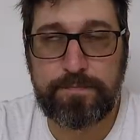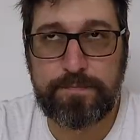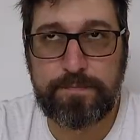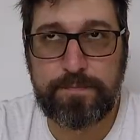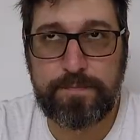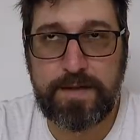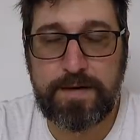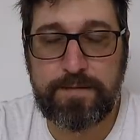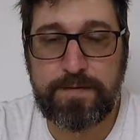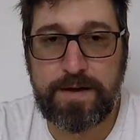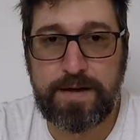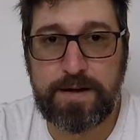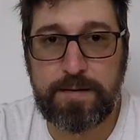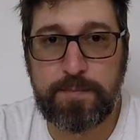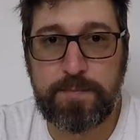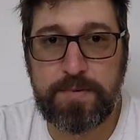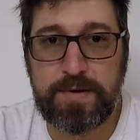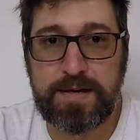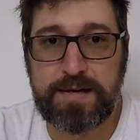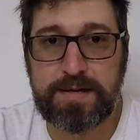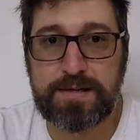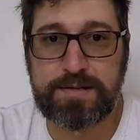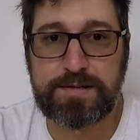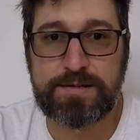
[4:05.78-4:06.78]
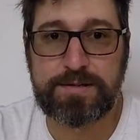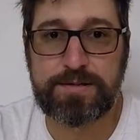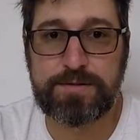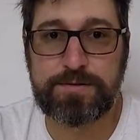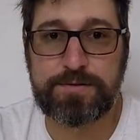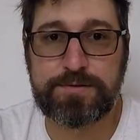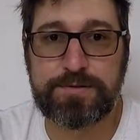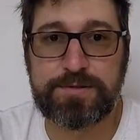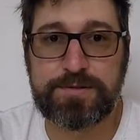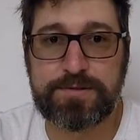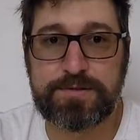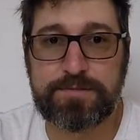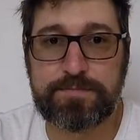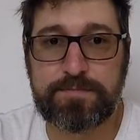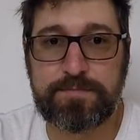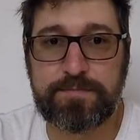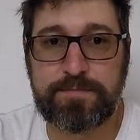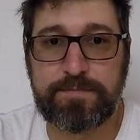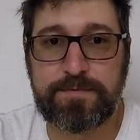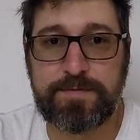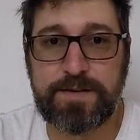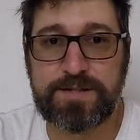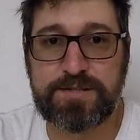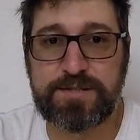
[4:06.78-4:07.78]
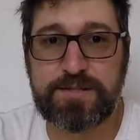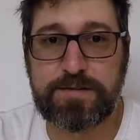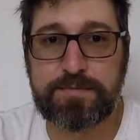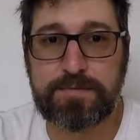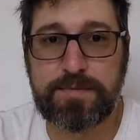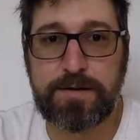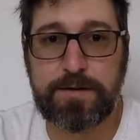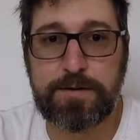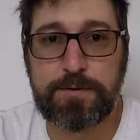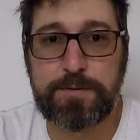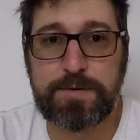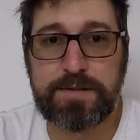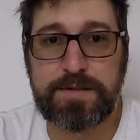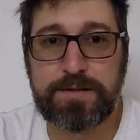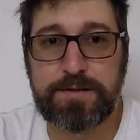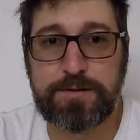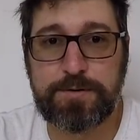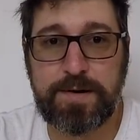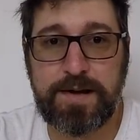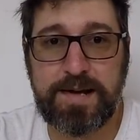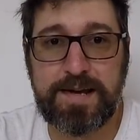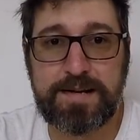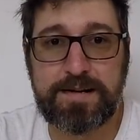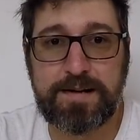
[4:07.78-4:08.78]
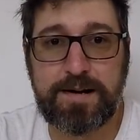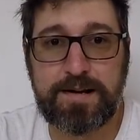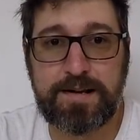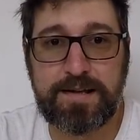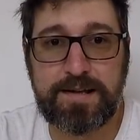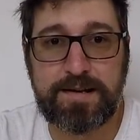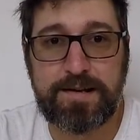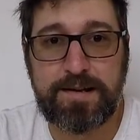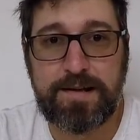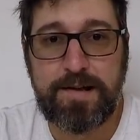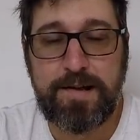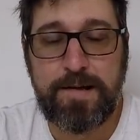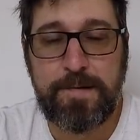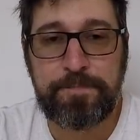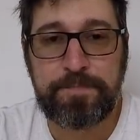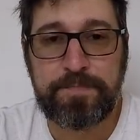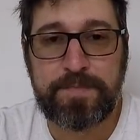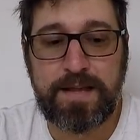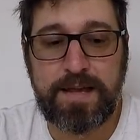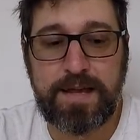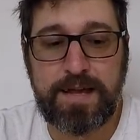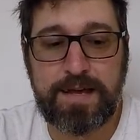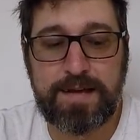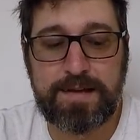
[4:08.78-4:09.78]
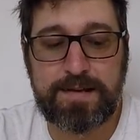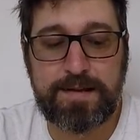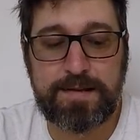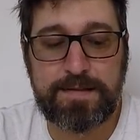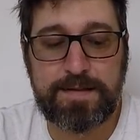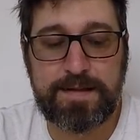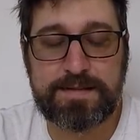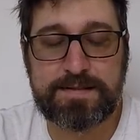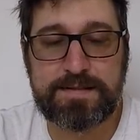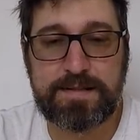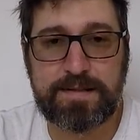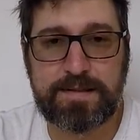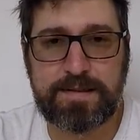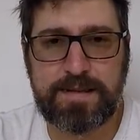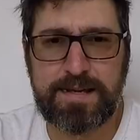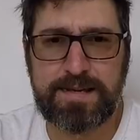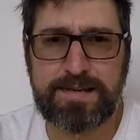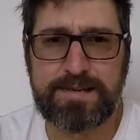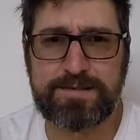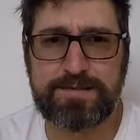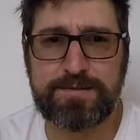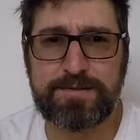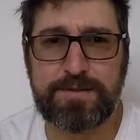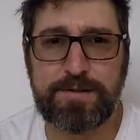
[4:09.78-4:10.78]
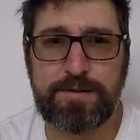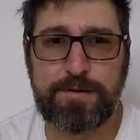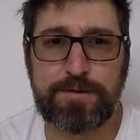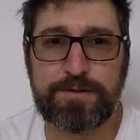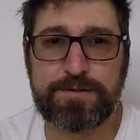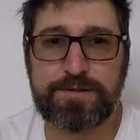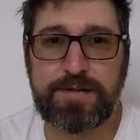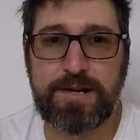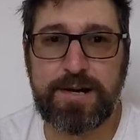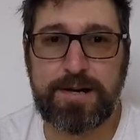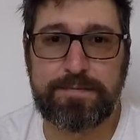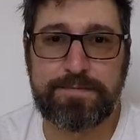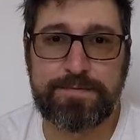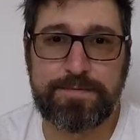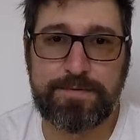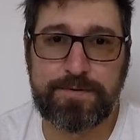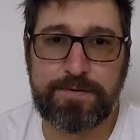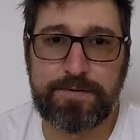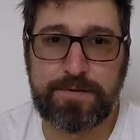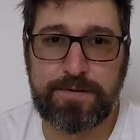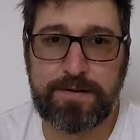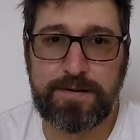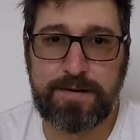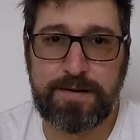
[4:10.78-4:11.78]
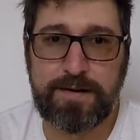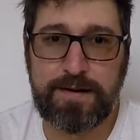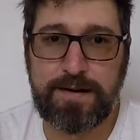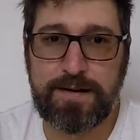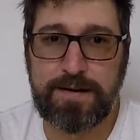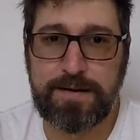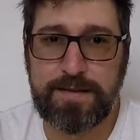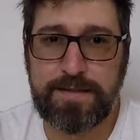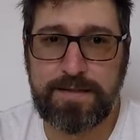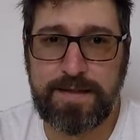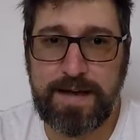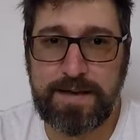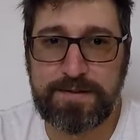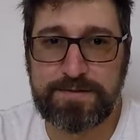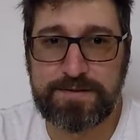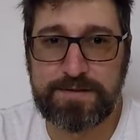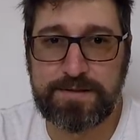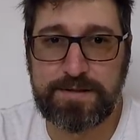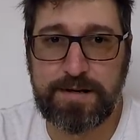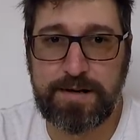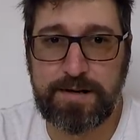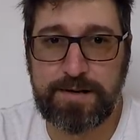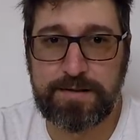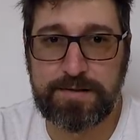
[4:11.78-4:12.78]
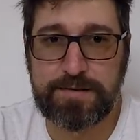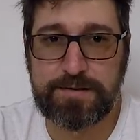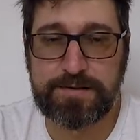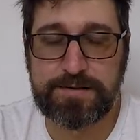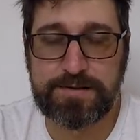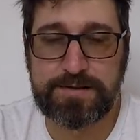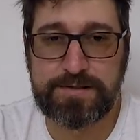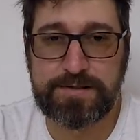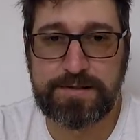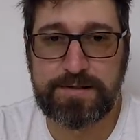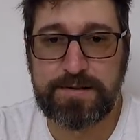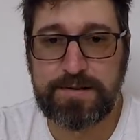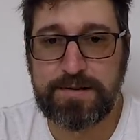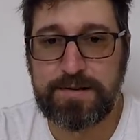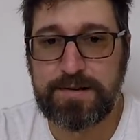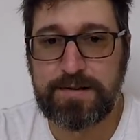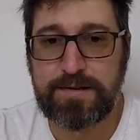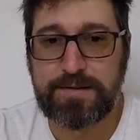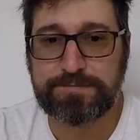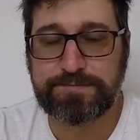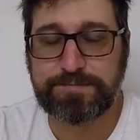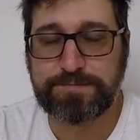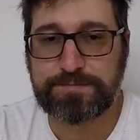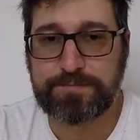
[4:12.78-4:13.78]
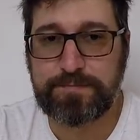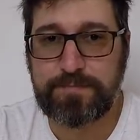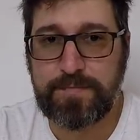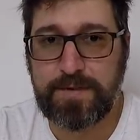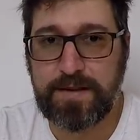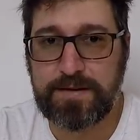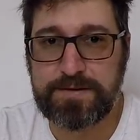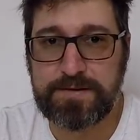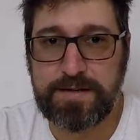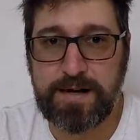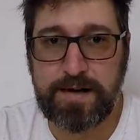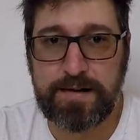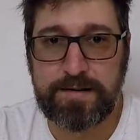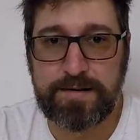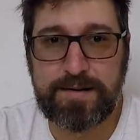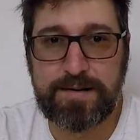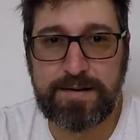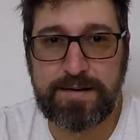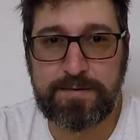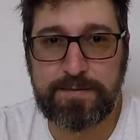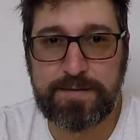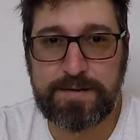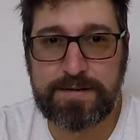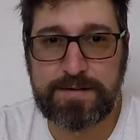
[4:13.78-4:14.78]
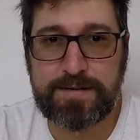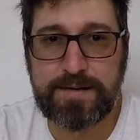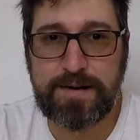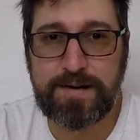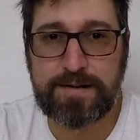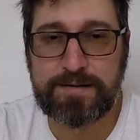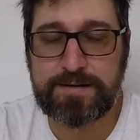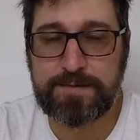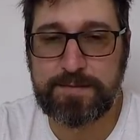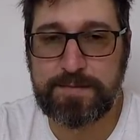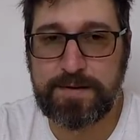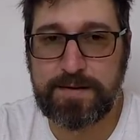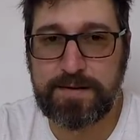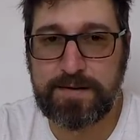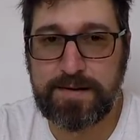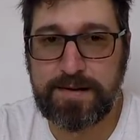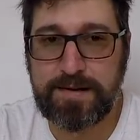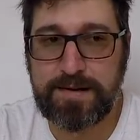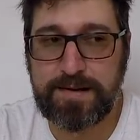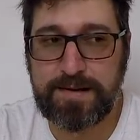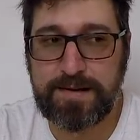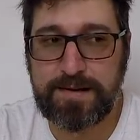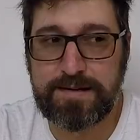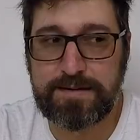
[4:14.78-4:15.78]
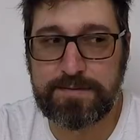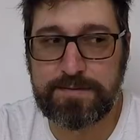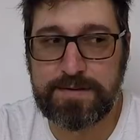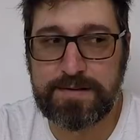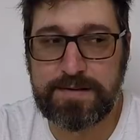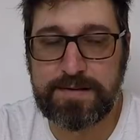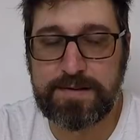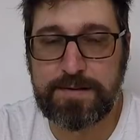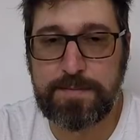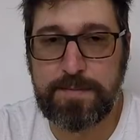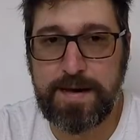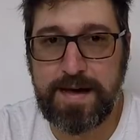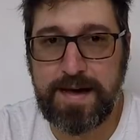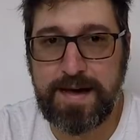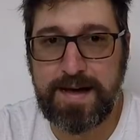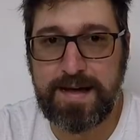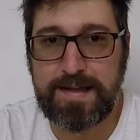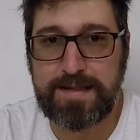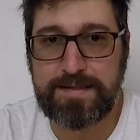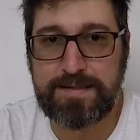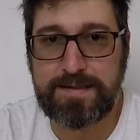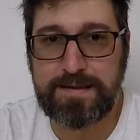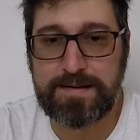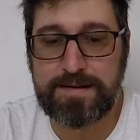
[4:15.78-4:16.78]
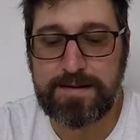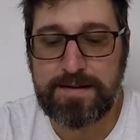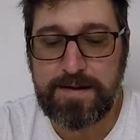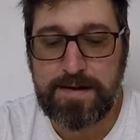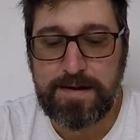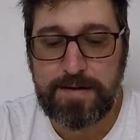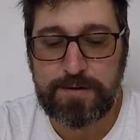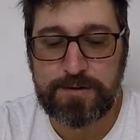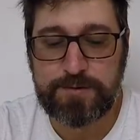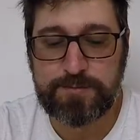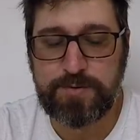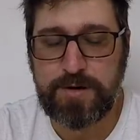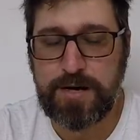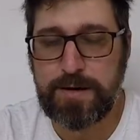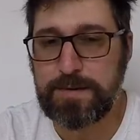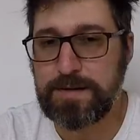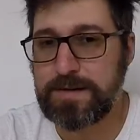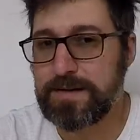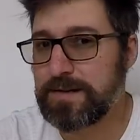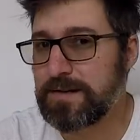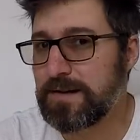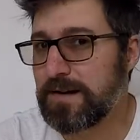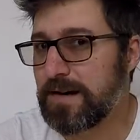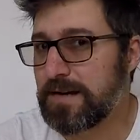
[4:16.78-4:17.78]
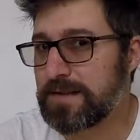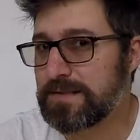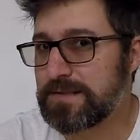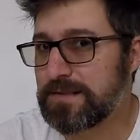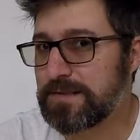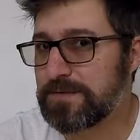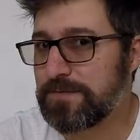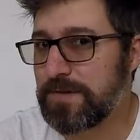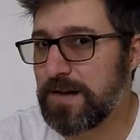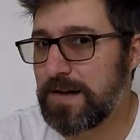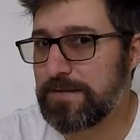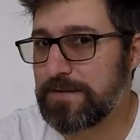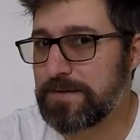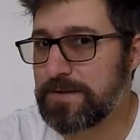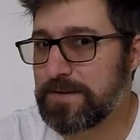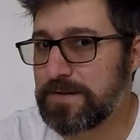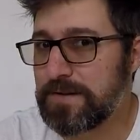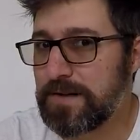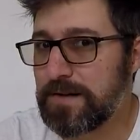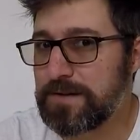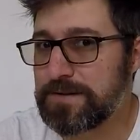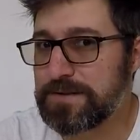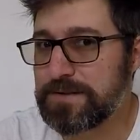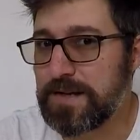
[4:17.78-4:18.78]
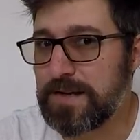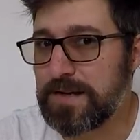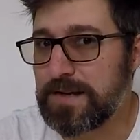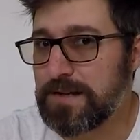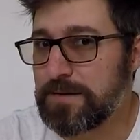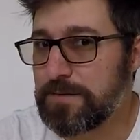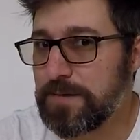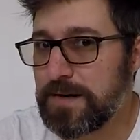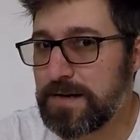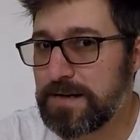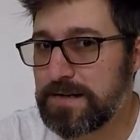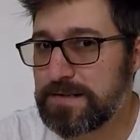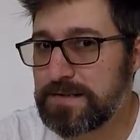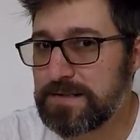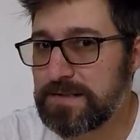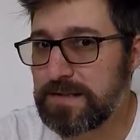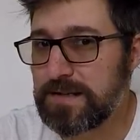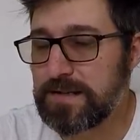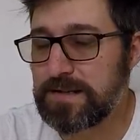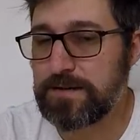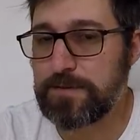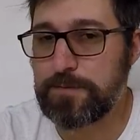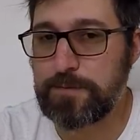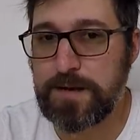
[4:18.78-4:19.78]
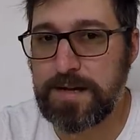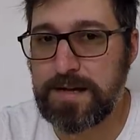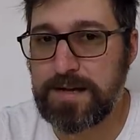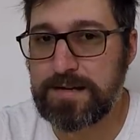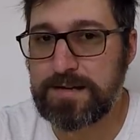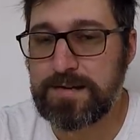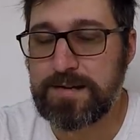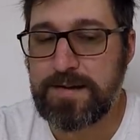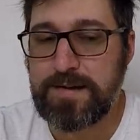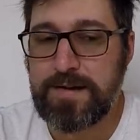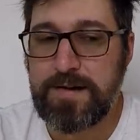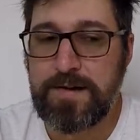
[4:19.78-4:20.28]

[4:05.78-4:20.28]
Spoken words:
They've got a big, huge fishing boat with a crane on it, and they said they could do the whole job for $1,000 done. And we talked about it, and we did the math, and it's probably going to cost us $500 anyways to get a weight,